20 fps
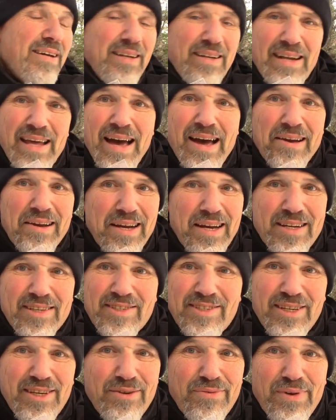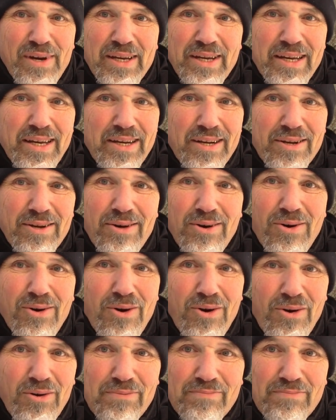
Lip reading: now I gotta see if I can get a coal.